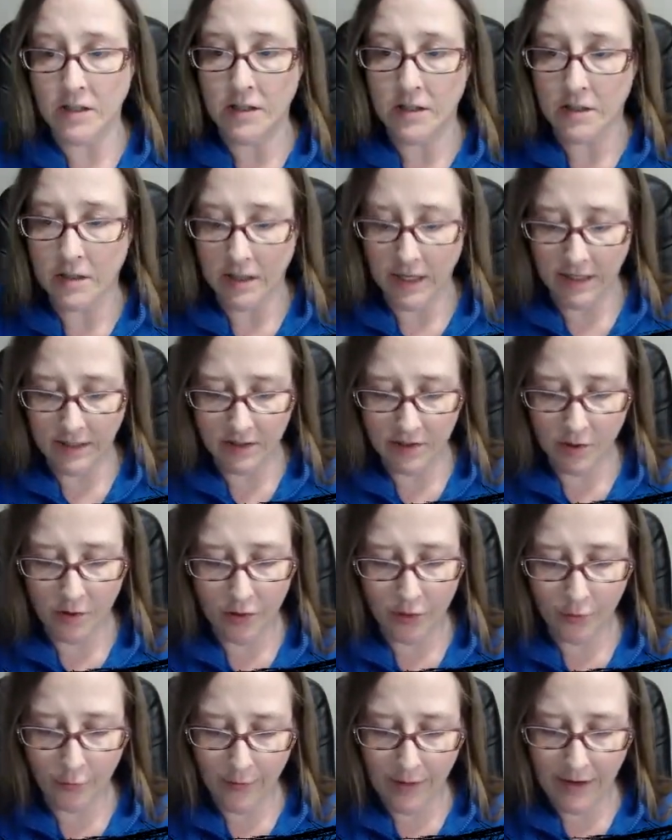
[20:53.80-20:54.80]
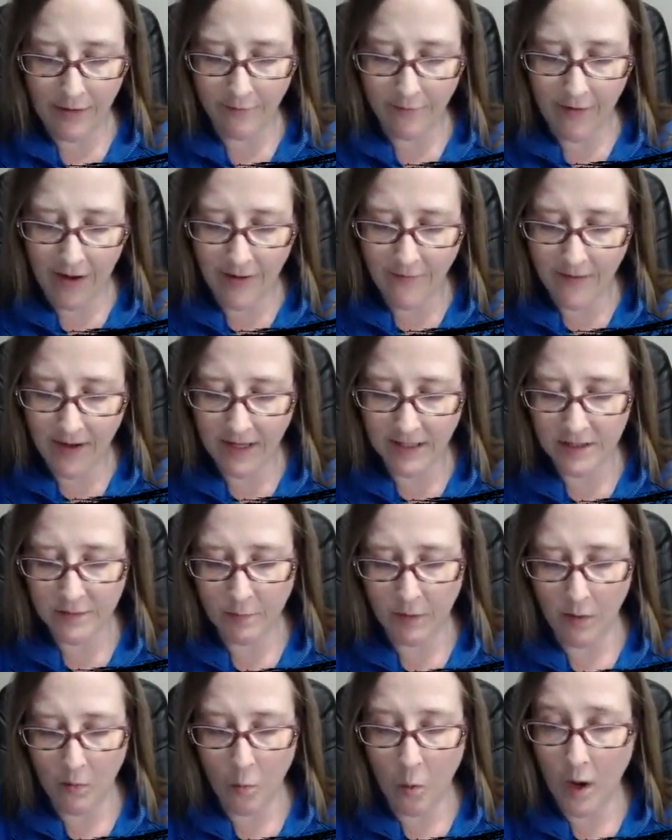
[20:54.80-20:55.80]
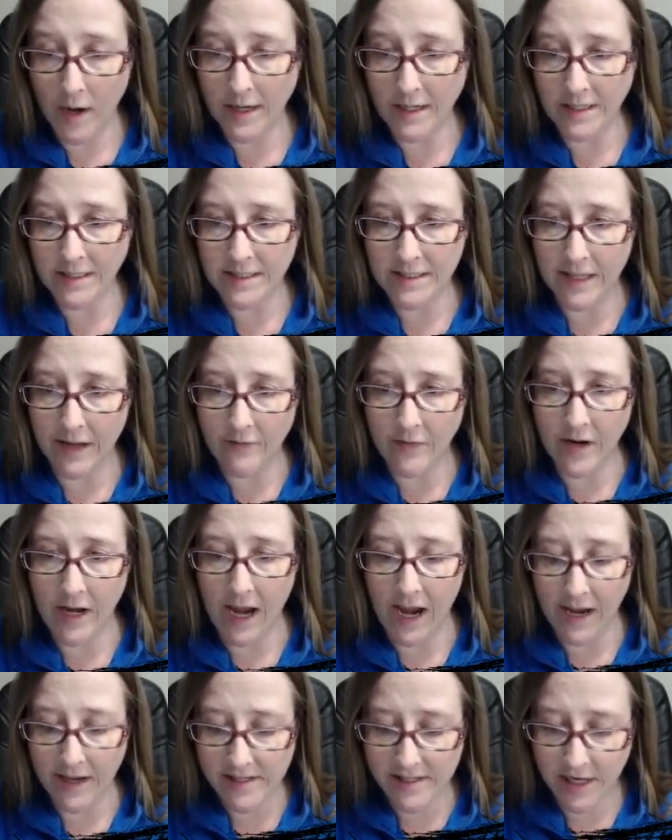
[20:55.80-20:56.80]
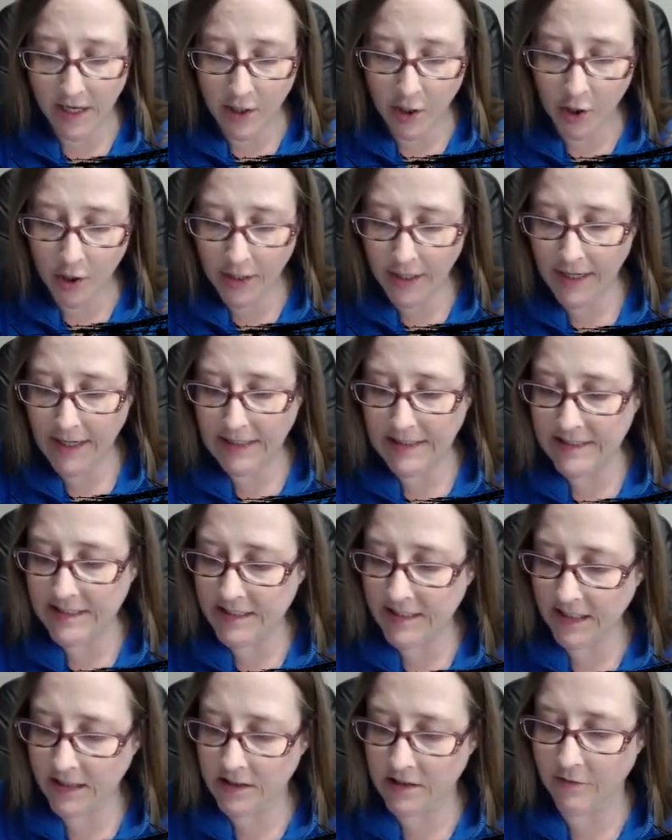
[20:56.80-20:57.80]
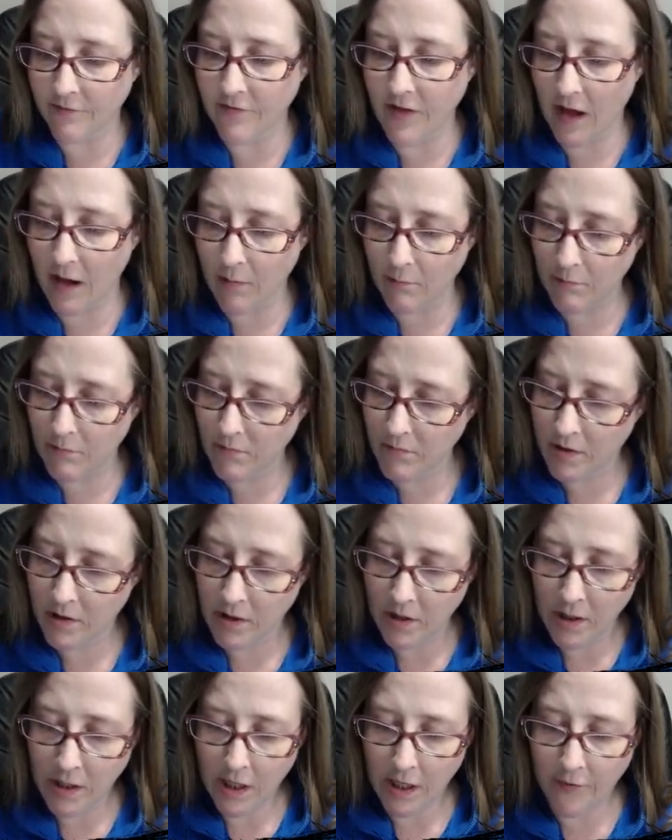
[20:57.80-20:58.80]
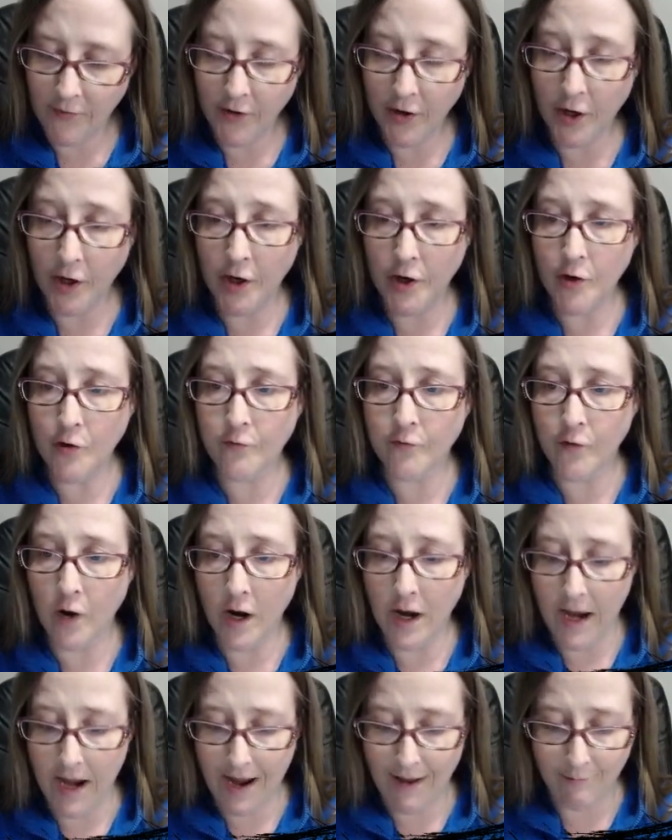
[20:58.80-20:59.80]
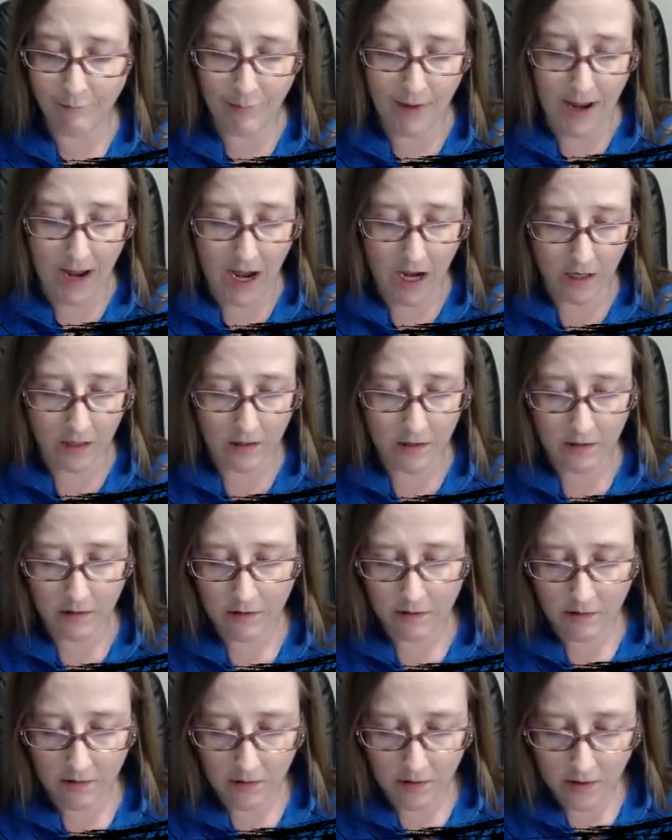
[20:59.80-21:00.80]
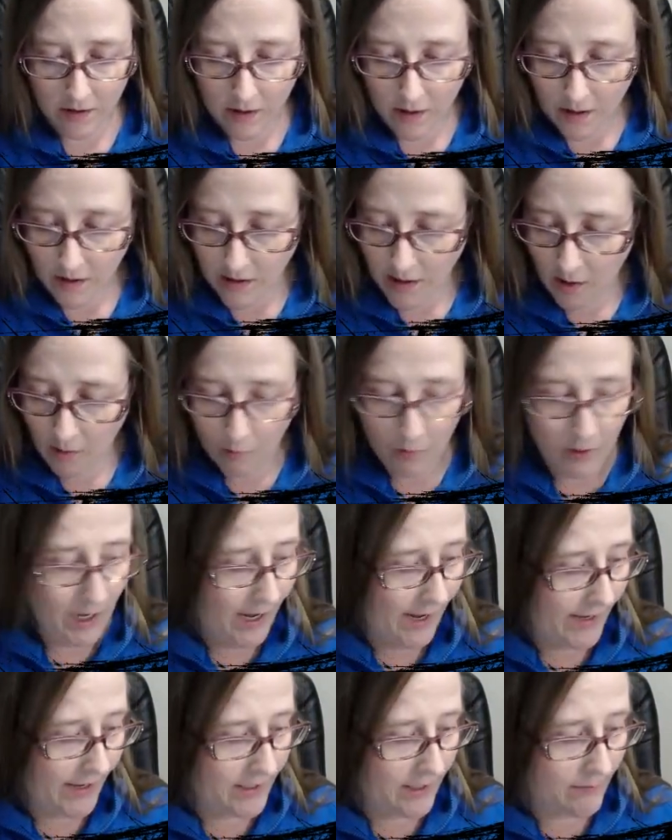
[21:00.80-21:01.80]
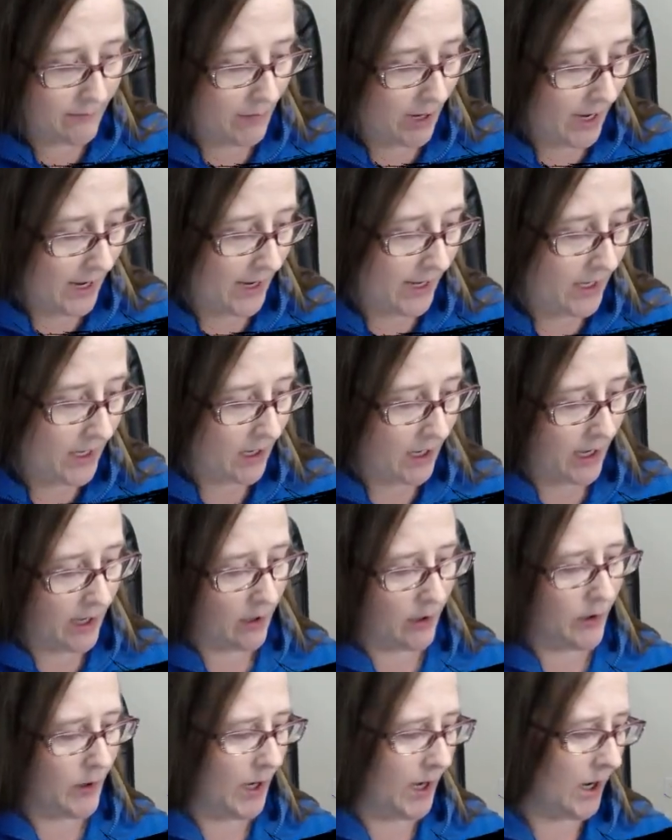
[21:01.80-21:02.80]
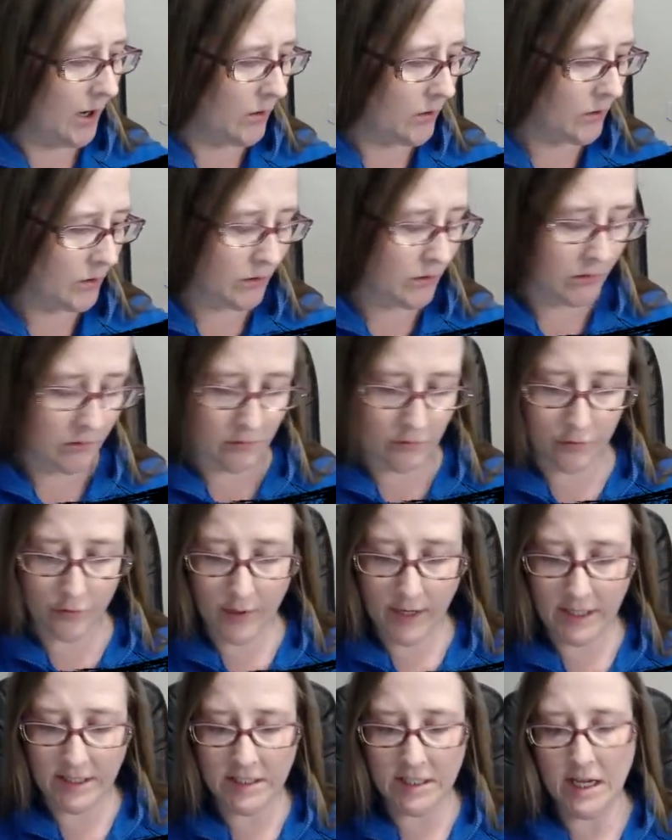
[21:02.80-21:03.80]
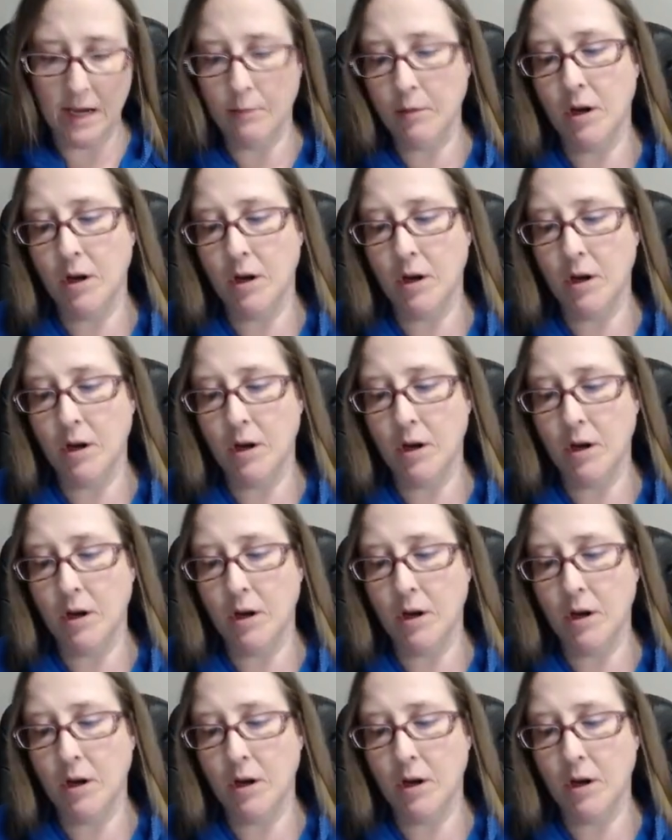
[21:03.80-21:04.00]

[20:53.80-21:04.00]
Okay, so 3 5/8 by 1 7/8. And you're going to need 6 of them if you're going to do front and back. Now, when I did mine, I don't know how crazy I'm going